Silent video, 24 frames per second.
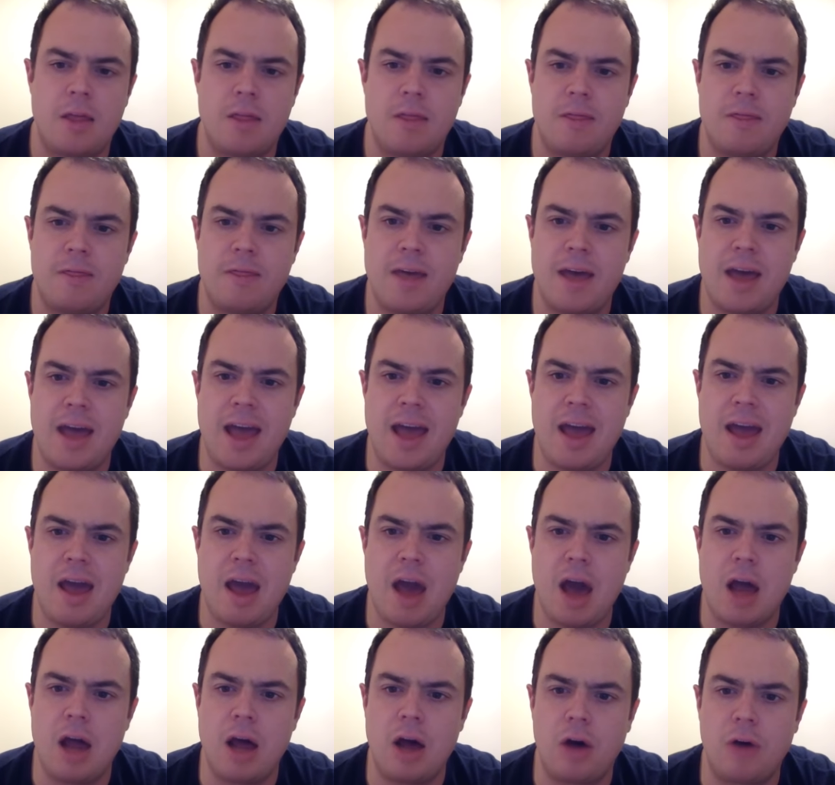They, eh,
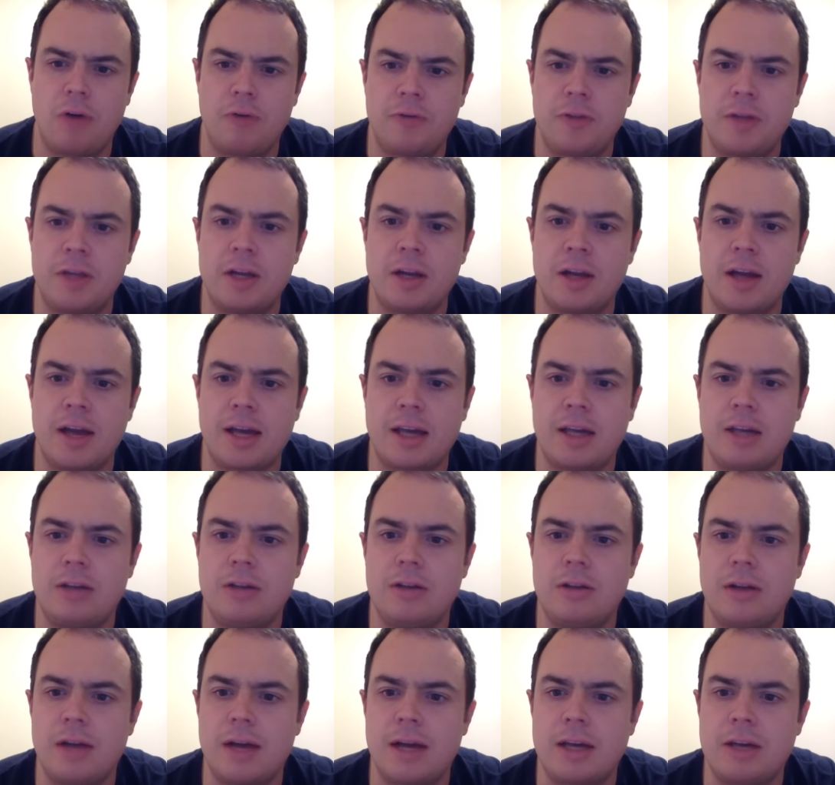uh, often, like
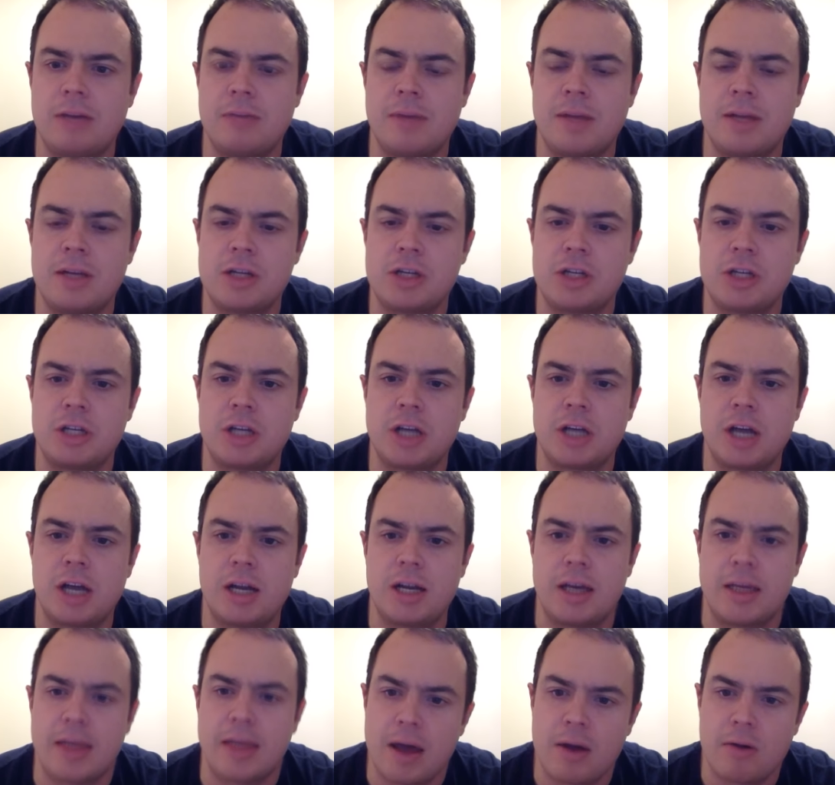you like you mentioned
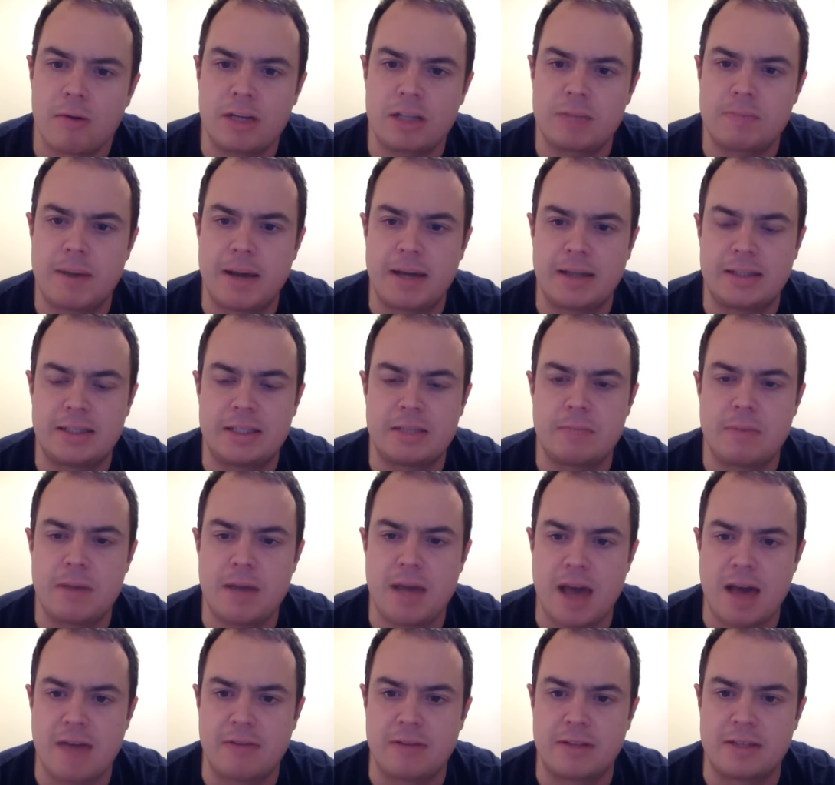earlier, they were expected to beat
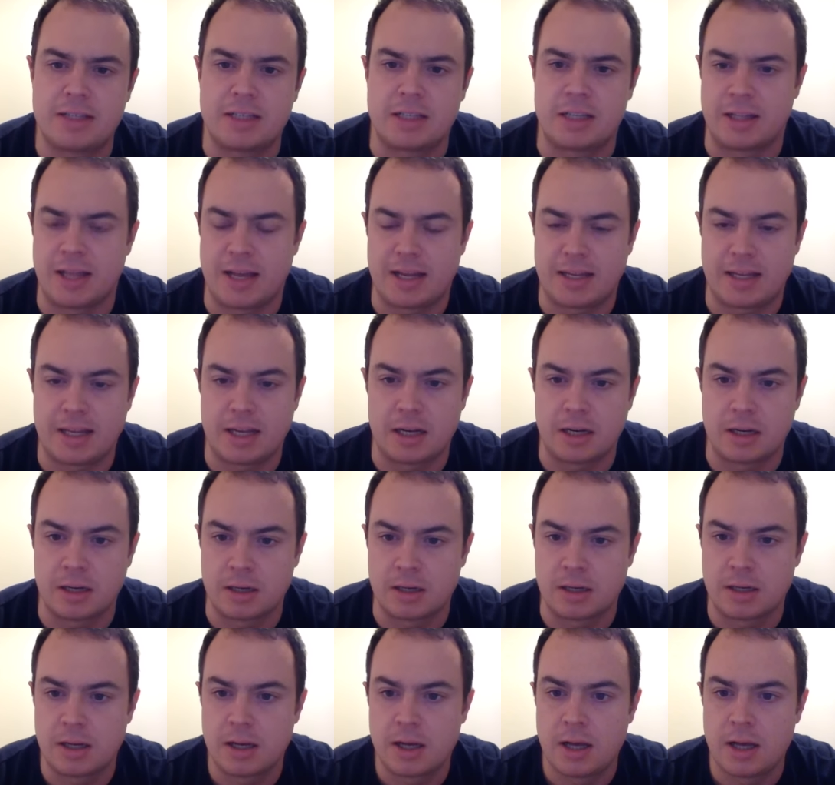Everton, they didn't.